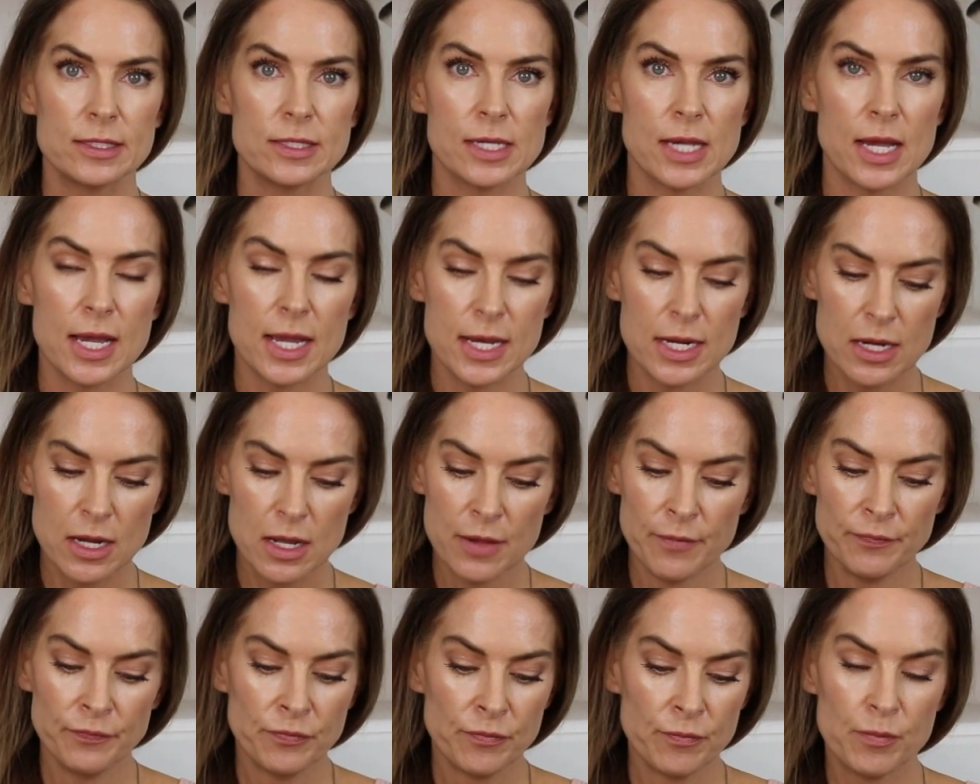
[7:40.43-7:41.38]
side,
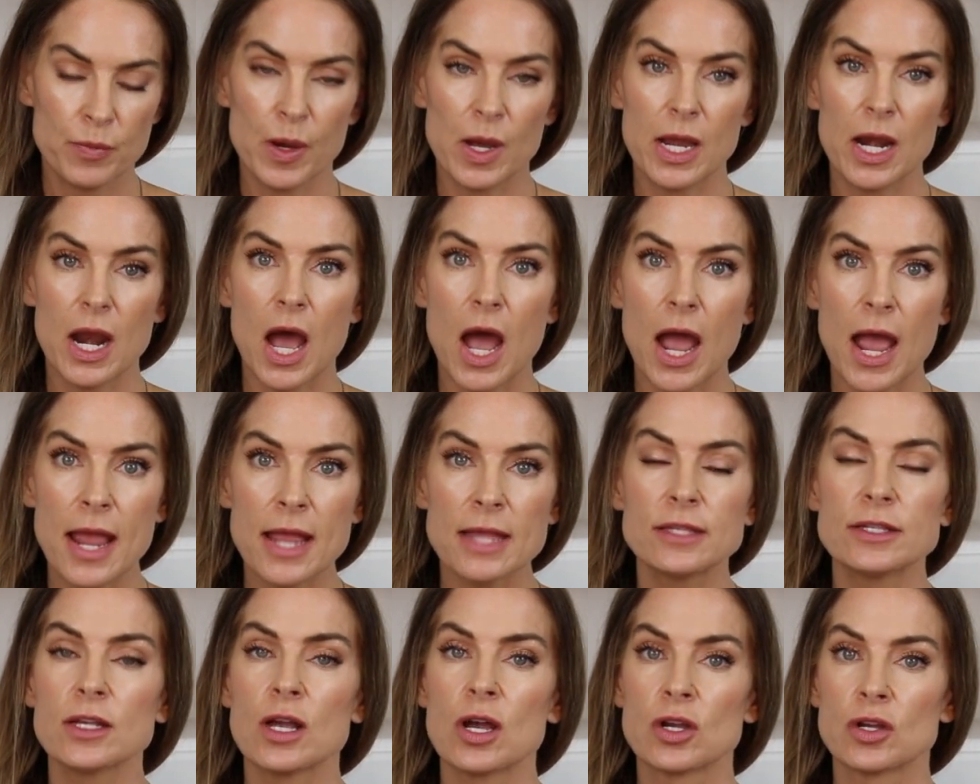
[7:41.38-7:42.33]
but I
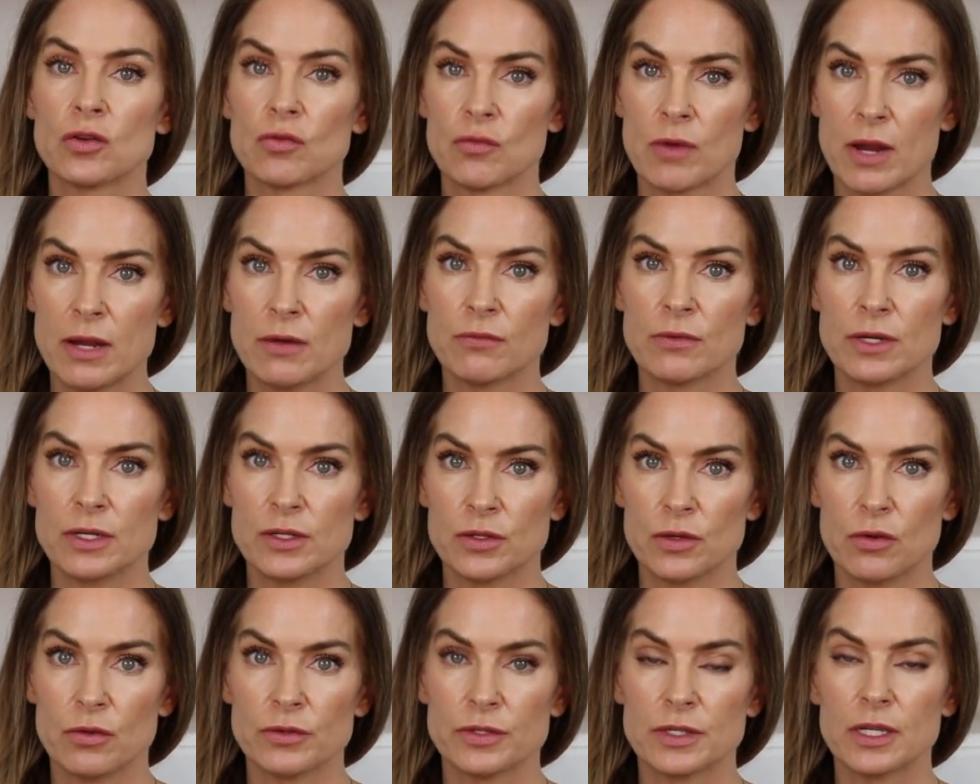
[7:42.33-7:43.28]
saw great
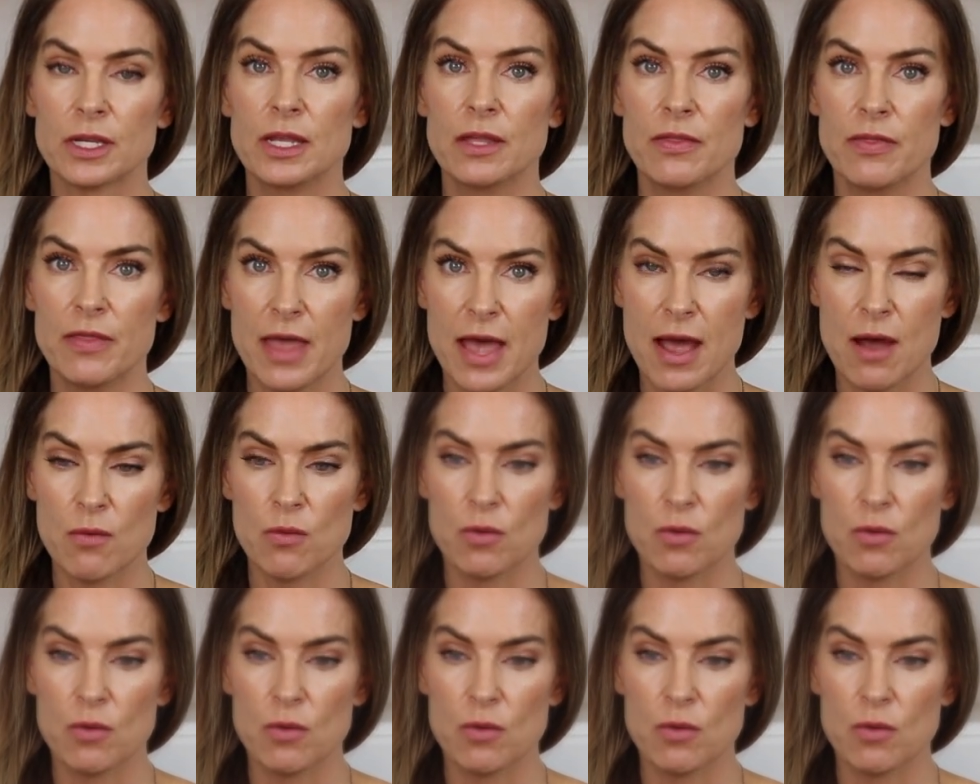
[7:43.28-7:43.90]
results in that